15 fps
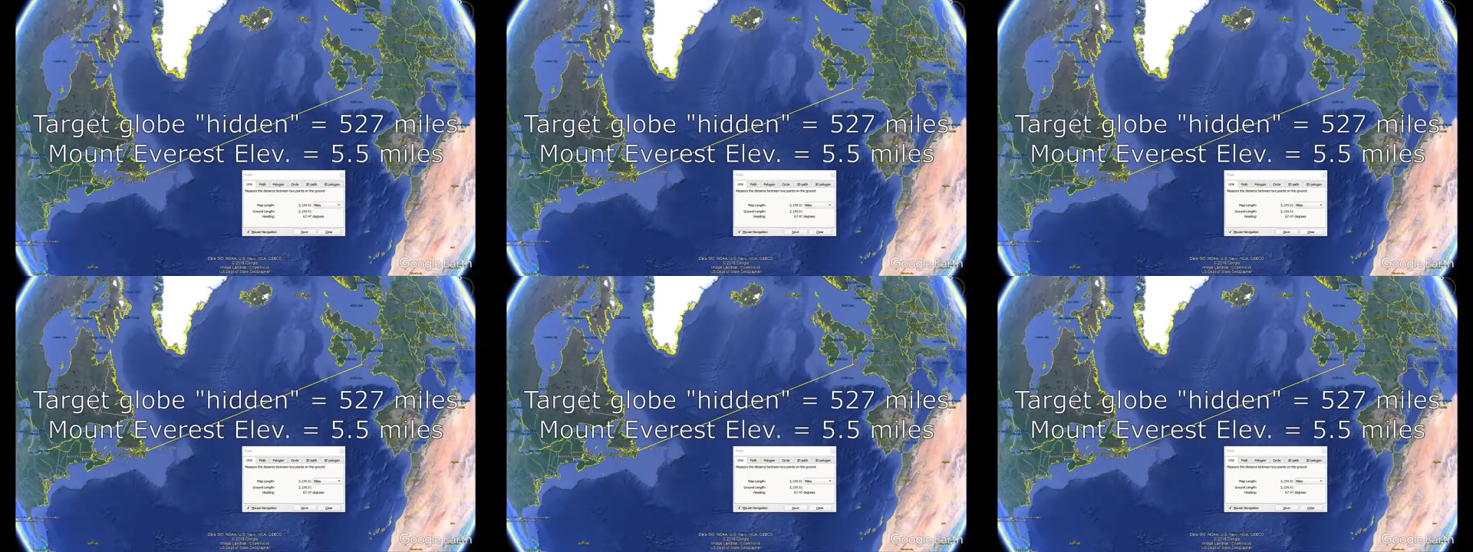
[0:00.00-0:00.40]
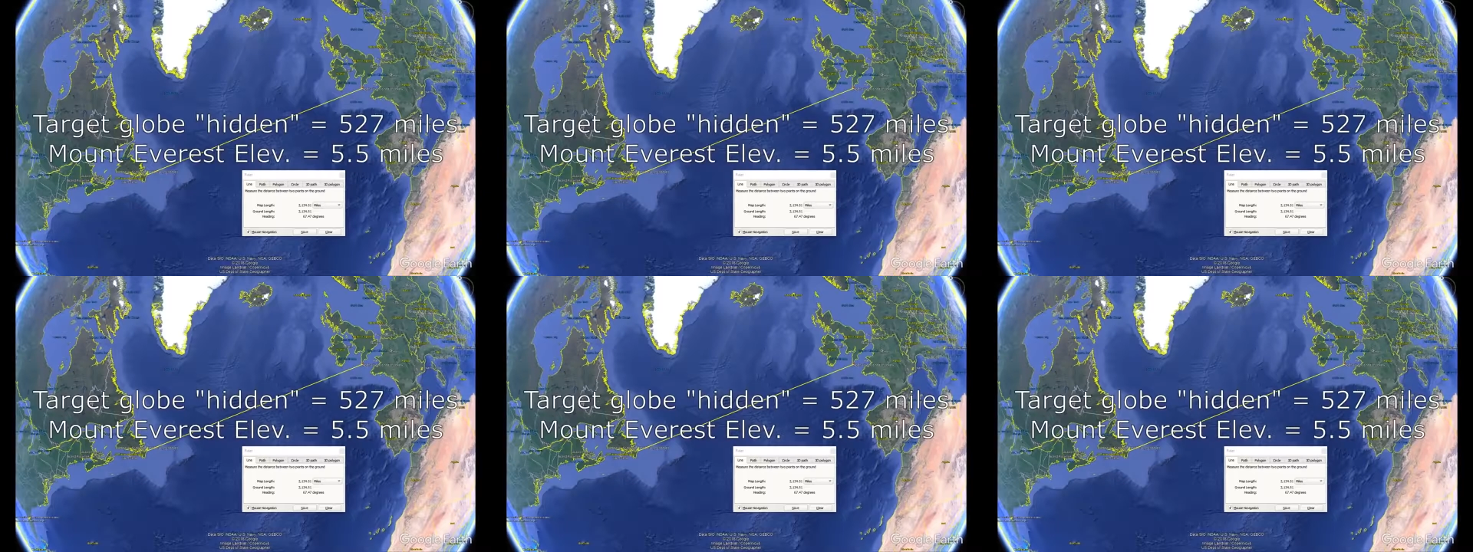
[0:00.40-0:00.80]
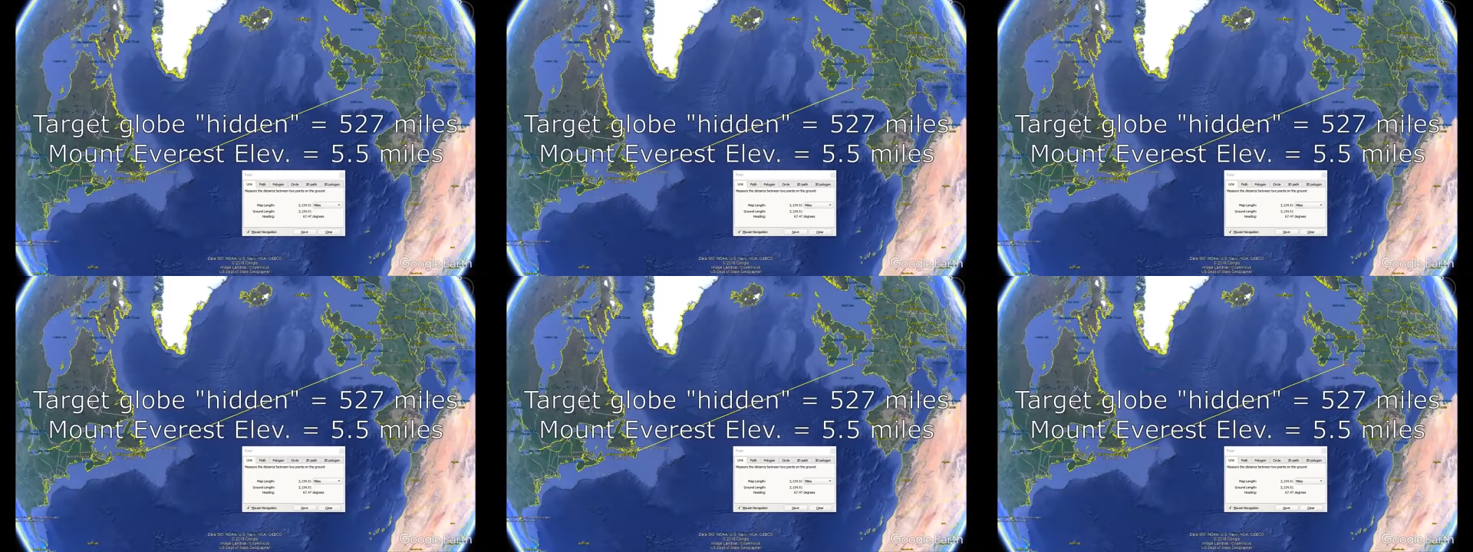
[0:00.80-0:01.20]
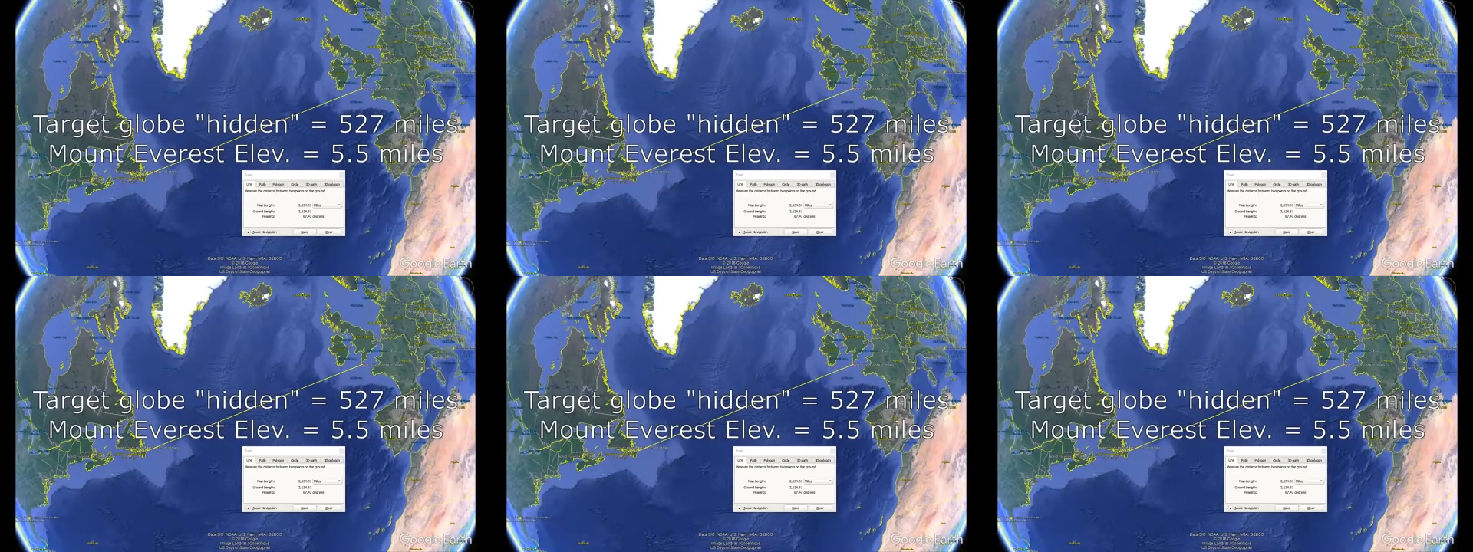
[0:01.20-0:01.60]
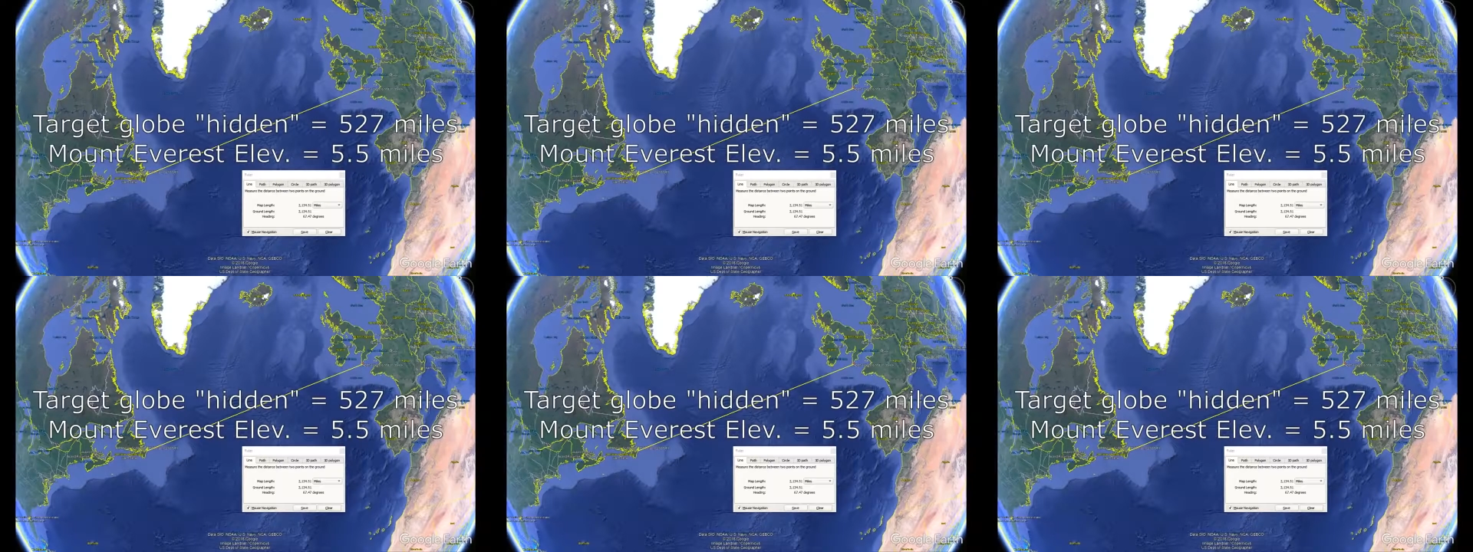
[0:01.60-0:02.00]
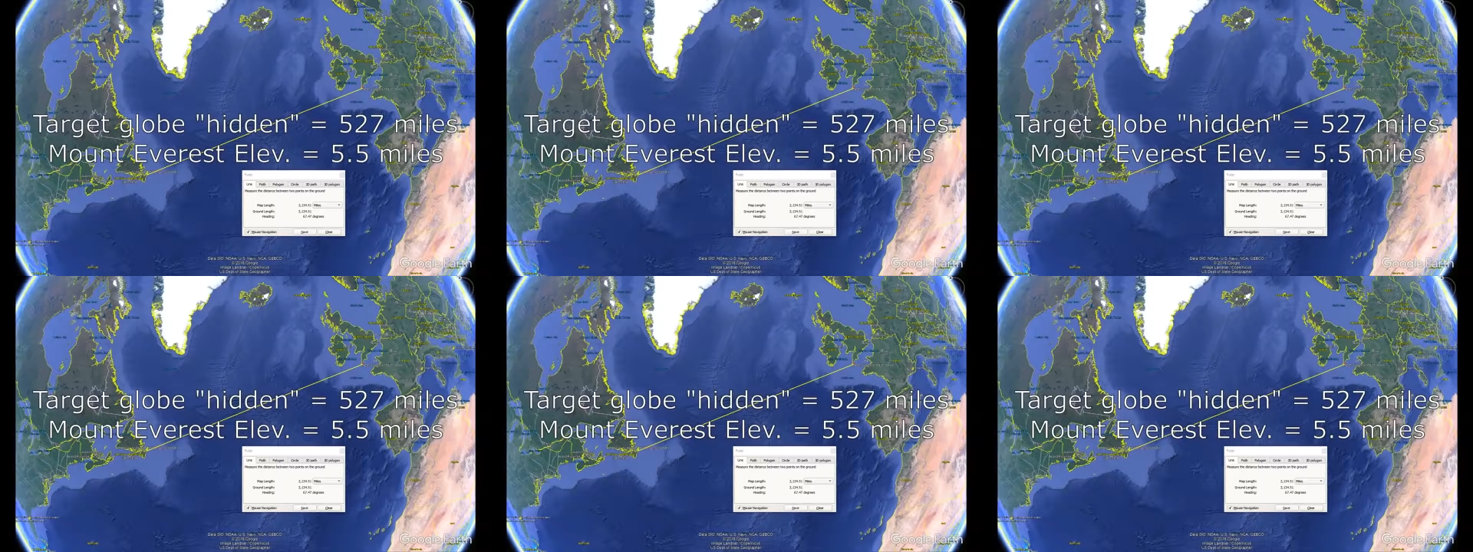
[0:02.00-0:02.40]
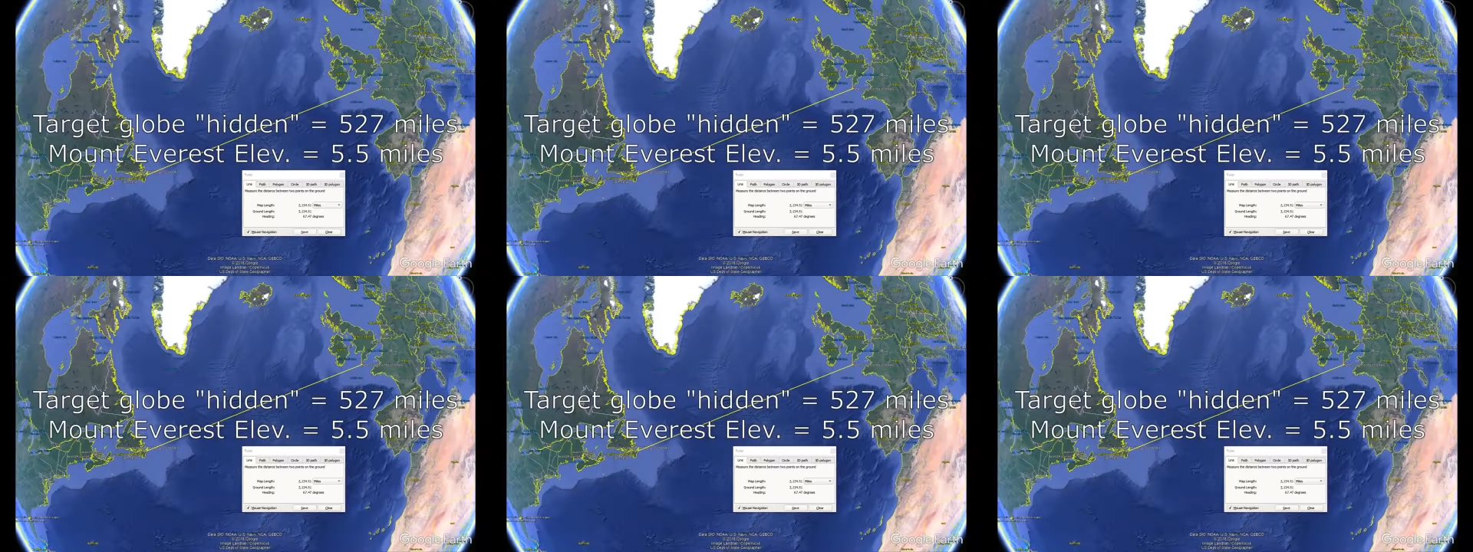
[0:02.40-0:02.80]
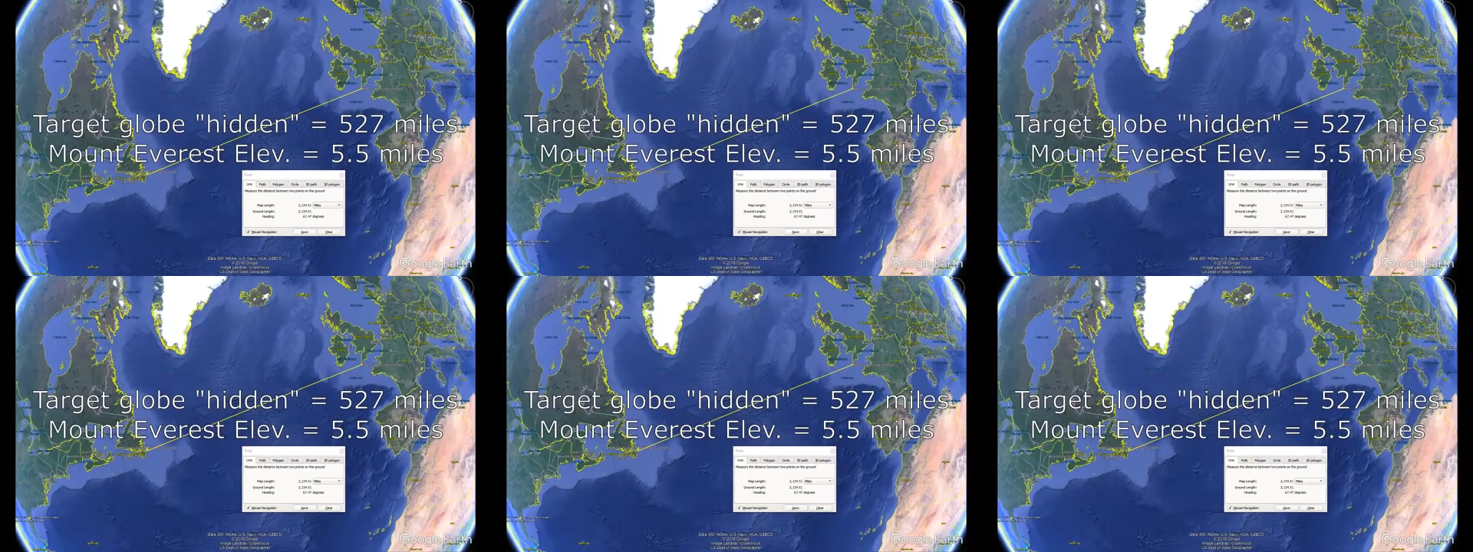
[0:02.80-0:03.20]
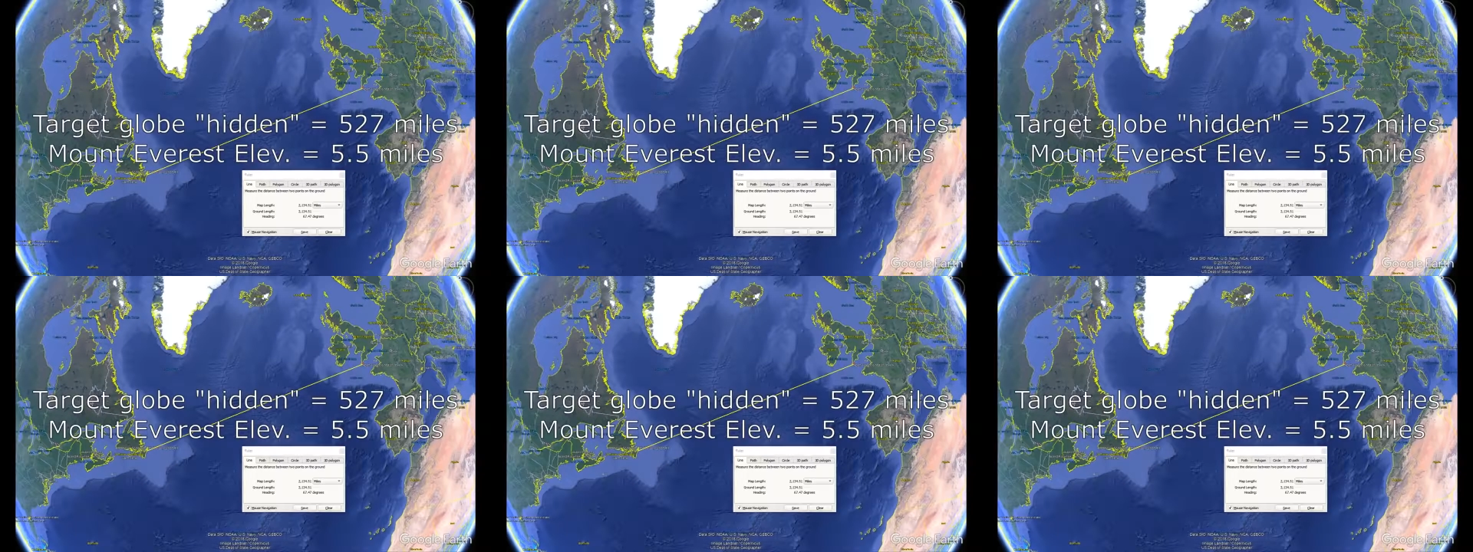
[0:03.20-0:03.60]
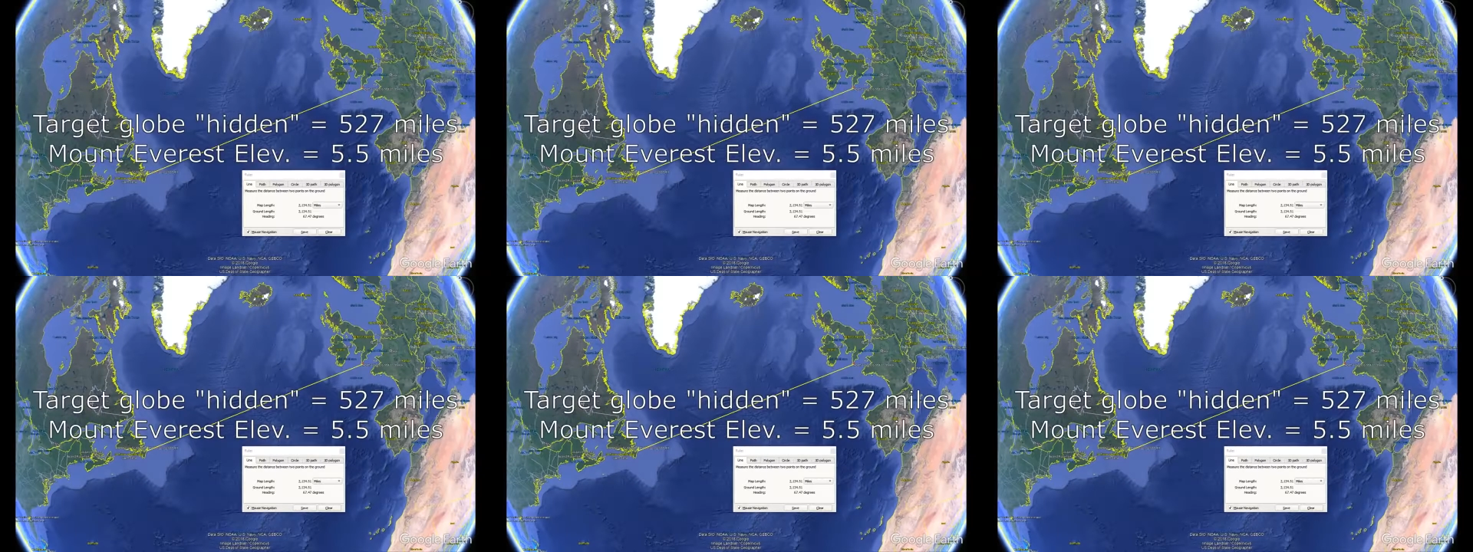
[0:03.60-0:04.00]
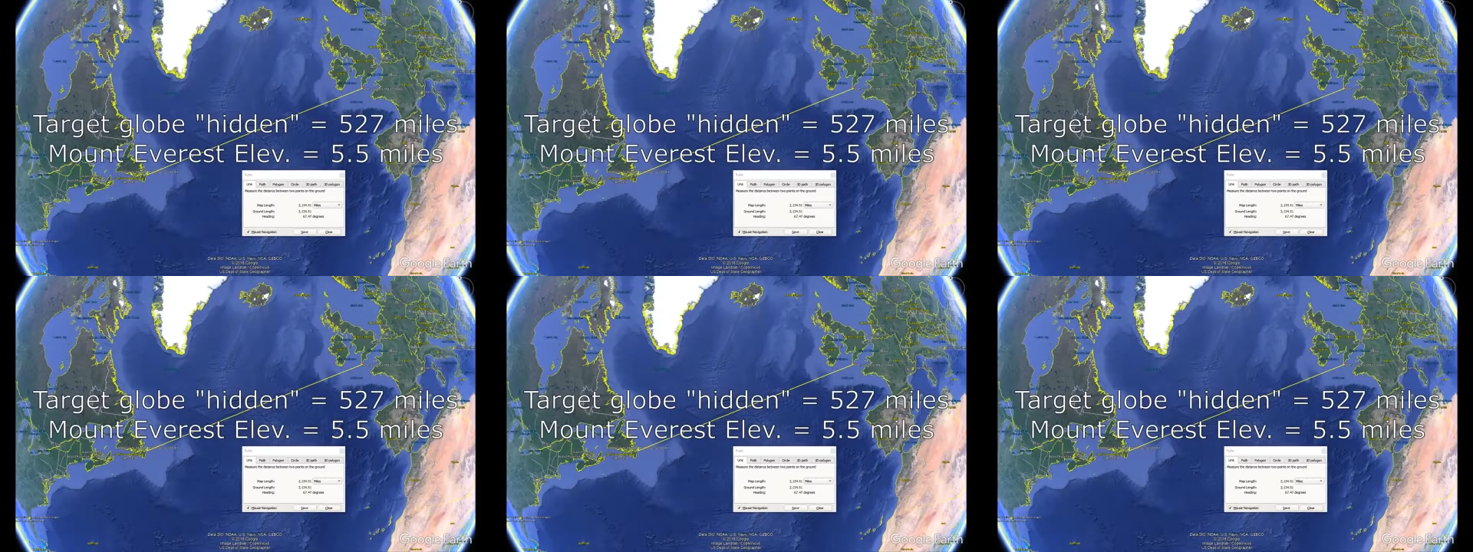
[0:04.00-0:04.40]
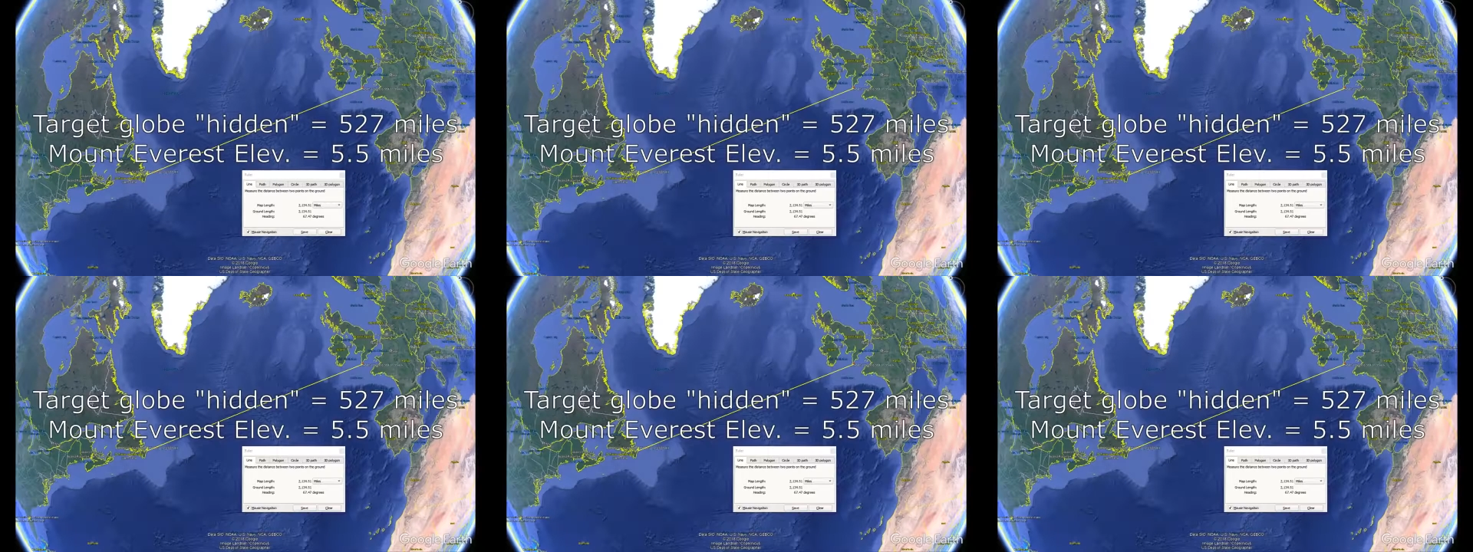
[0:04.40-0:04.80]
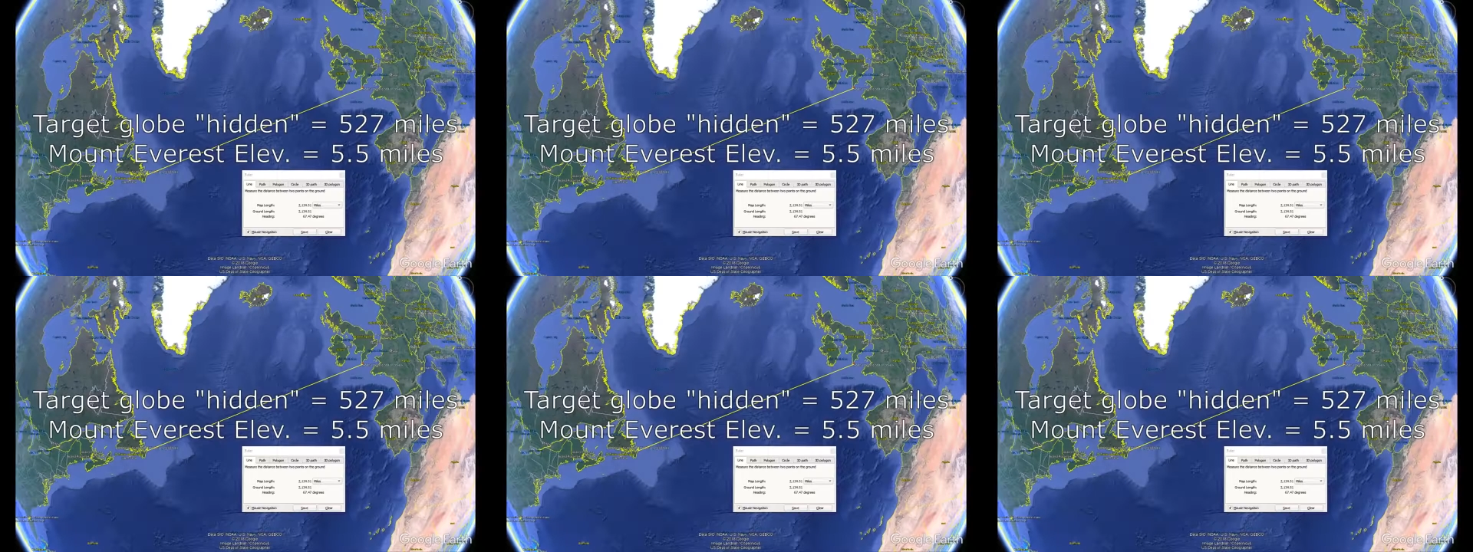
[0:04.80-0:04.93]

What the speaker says: [unreadable: no face in view]